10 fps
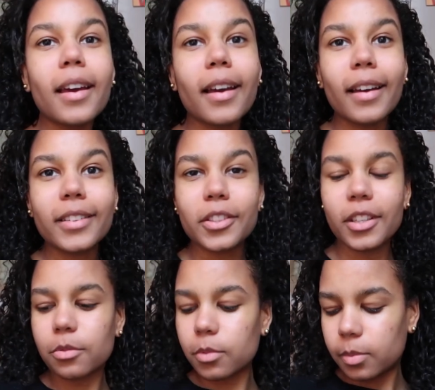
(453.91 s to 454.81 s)
and to
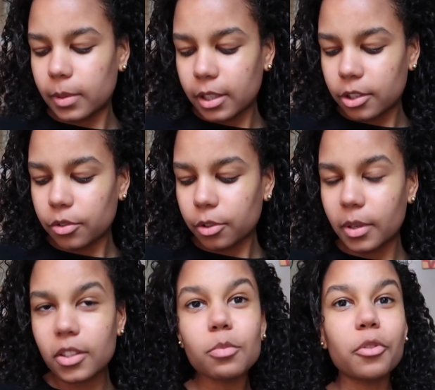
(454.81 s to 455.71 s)
get some spinach for
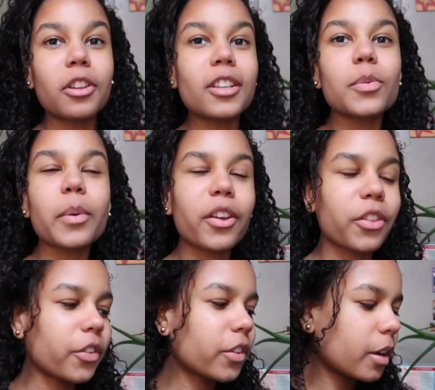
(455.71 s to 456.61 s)
my smoothies but I
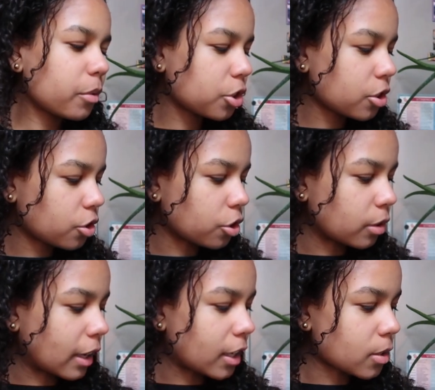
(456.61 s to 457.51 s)
thought that I would just show
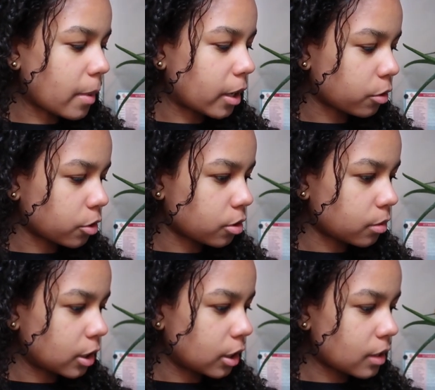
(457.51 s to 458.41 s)
you guys my
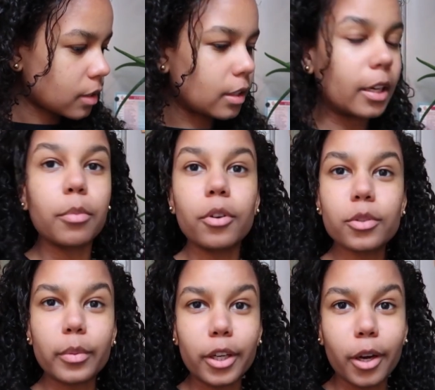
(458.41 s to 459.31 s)
grocery
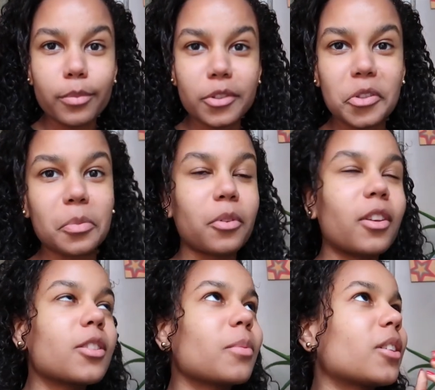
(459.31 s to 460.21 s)
staples when it comes to
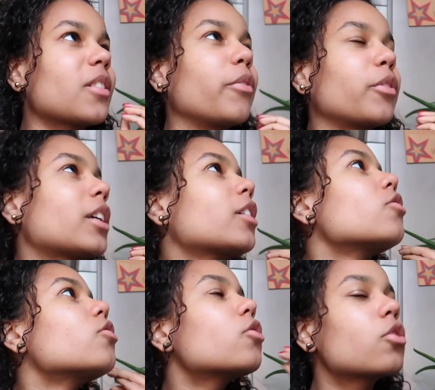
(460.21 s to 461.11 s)
smoothies because I feel like
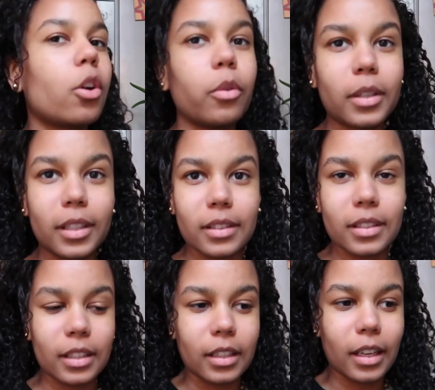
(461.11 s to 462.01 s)
it's so
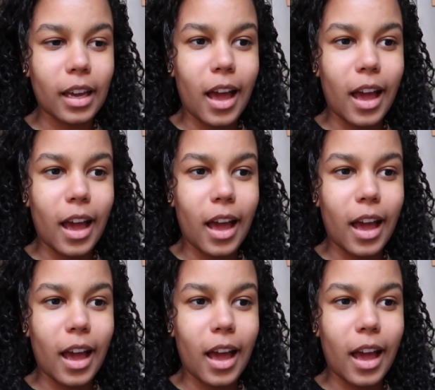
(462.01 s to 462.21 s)
easy